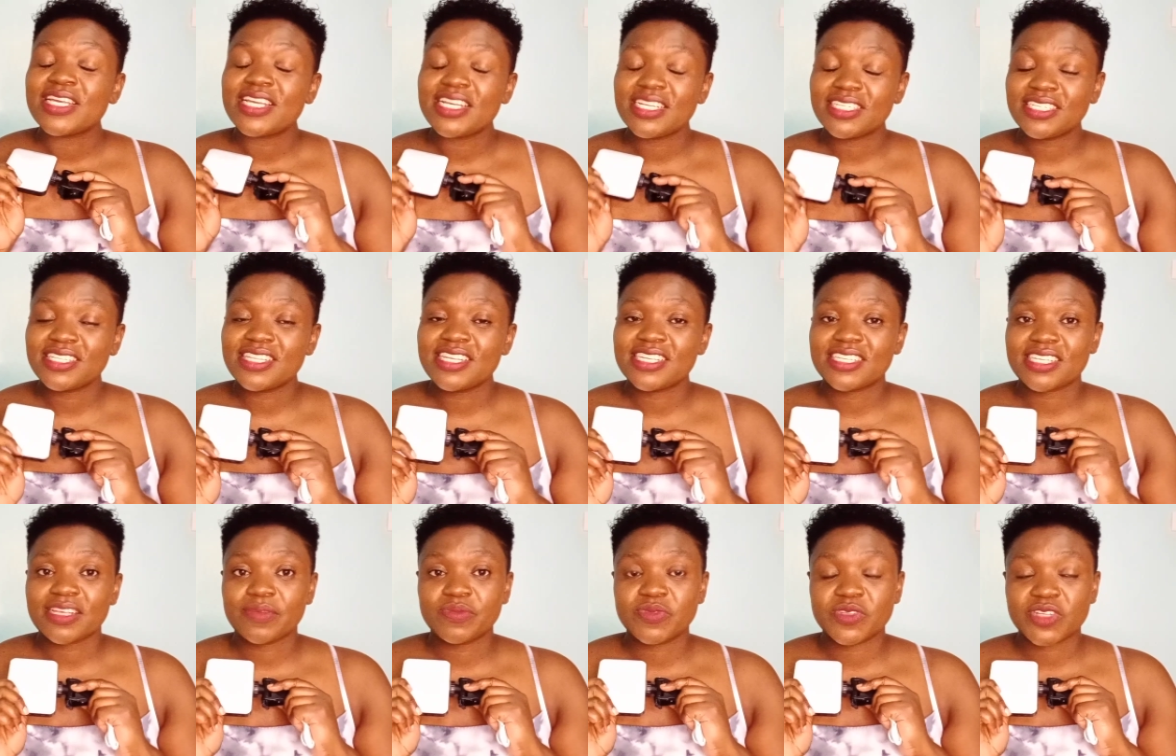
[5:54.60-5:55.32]
hit the
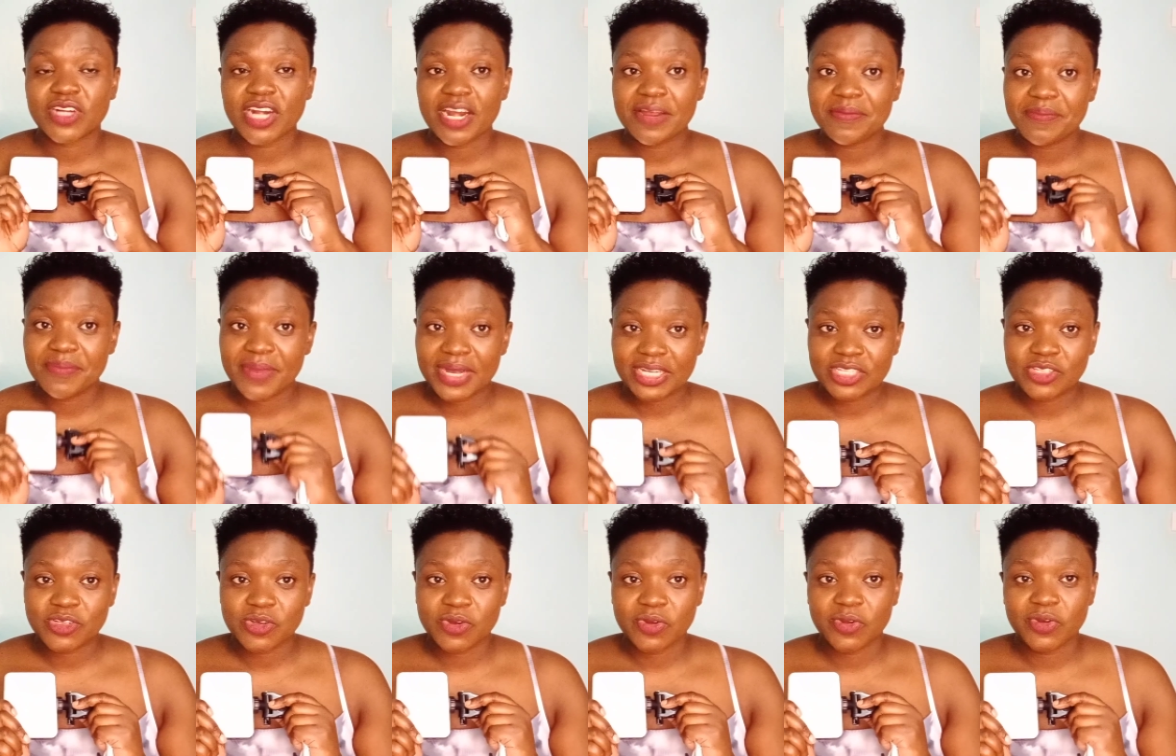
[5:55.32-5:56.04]
subscribe
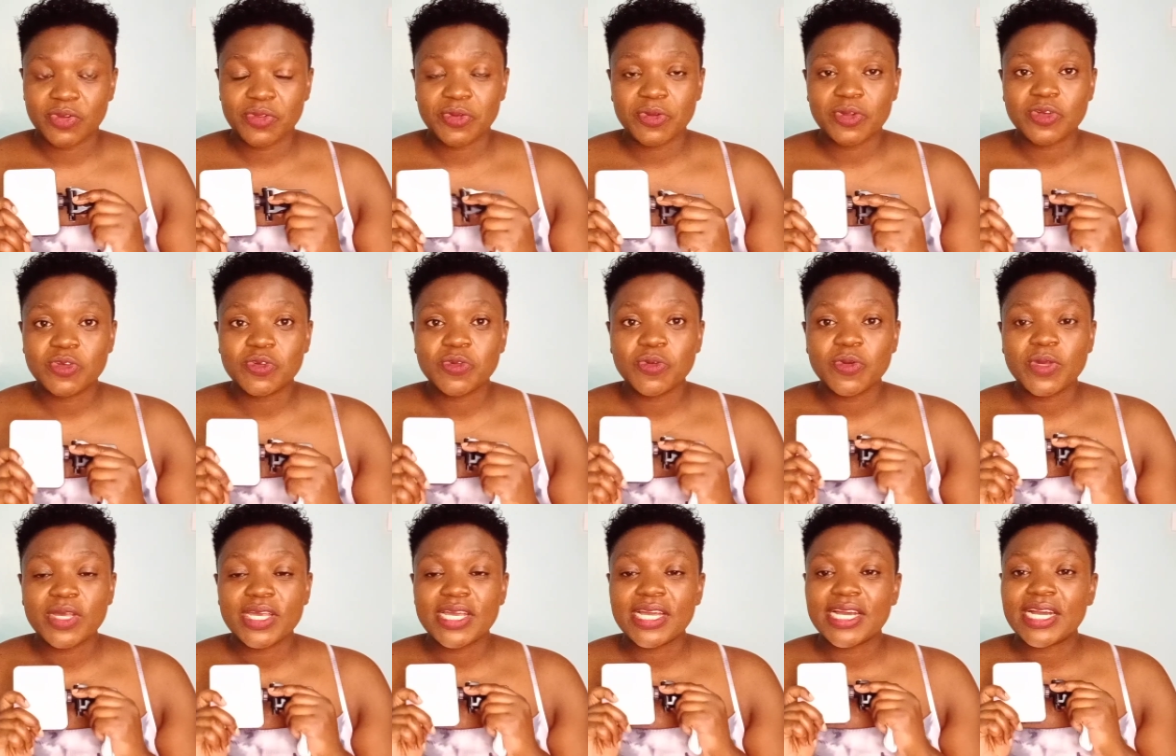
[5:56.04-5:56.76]
button you're
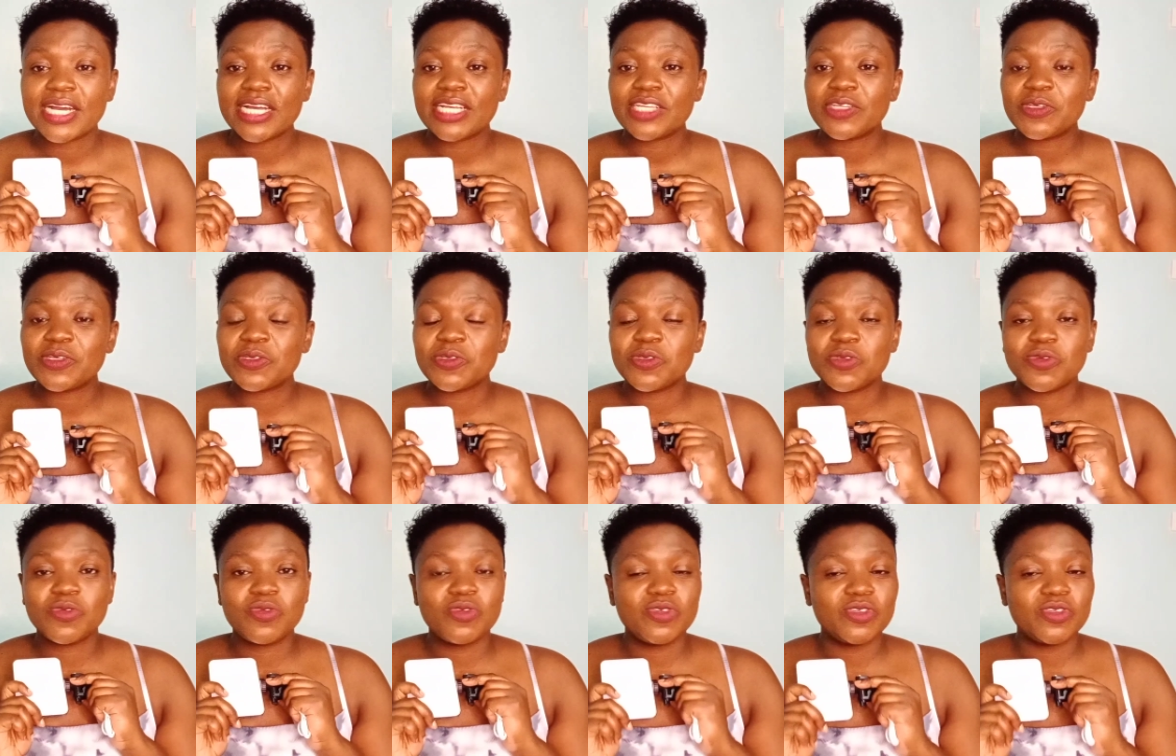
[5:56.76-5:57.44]
doing you